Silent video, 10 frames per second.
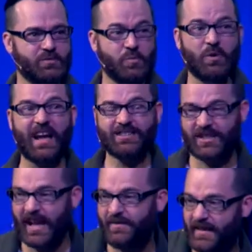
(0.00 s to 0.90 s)
where we actually
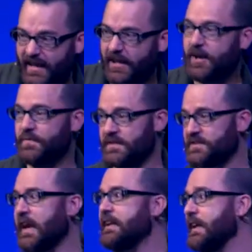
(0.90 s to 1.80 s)
have to get off the
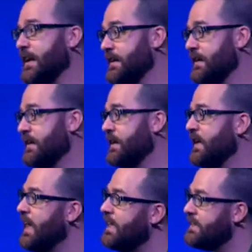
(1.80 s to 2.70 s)
sideline
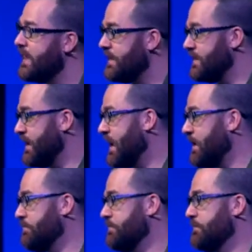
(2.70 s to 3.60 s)
and get in the
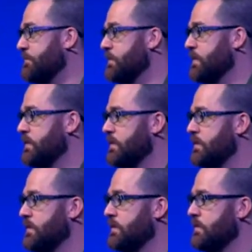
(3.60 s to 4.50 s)
game.
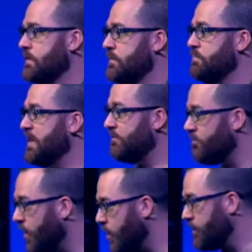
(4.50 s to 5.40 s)
Be
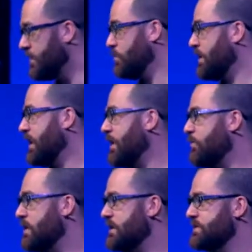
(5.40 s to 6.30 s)
involved in what God
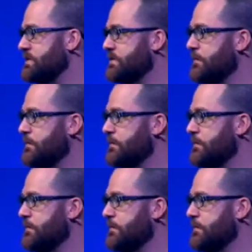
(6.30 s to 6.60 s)
wants.